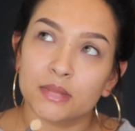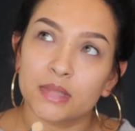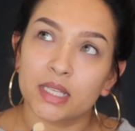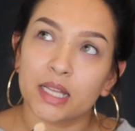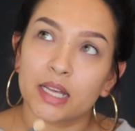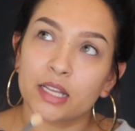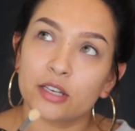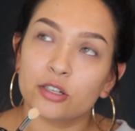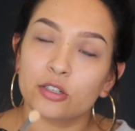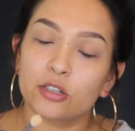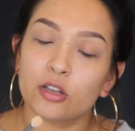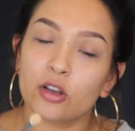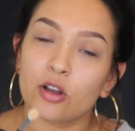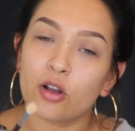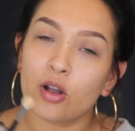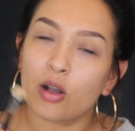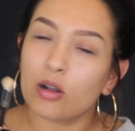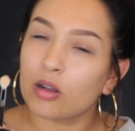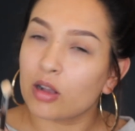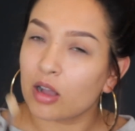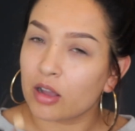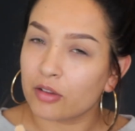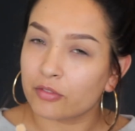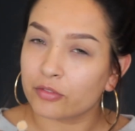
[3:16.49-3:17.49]
I don't know
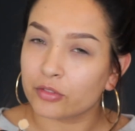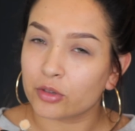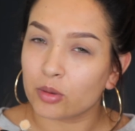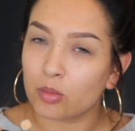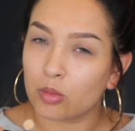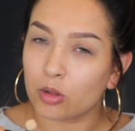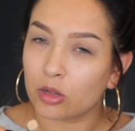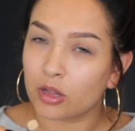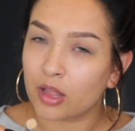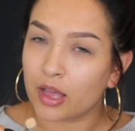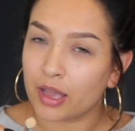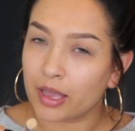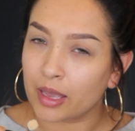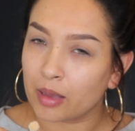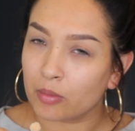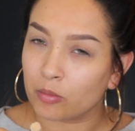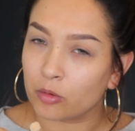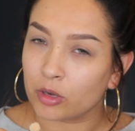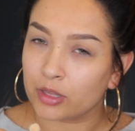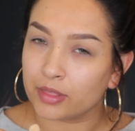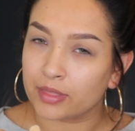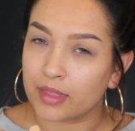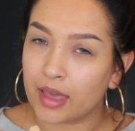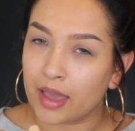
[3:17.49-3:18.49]
how comfortable I am
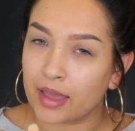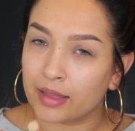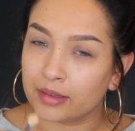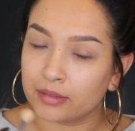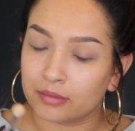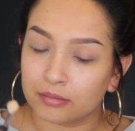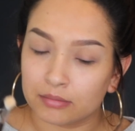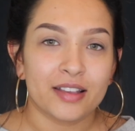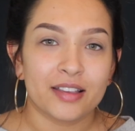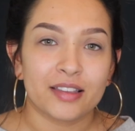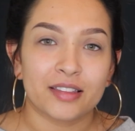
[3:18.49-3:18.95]
with that.